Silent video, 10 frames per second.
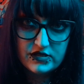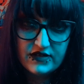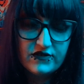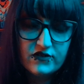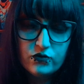
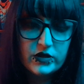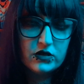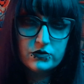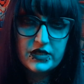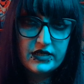even if we
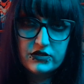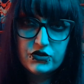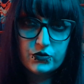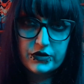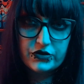don't take it
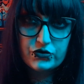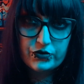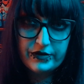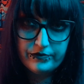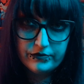to an
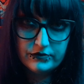extreme.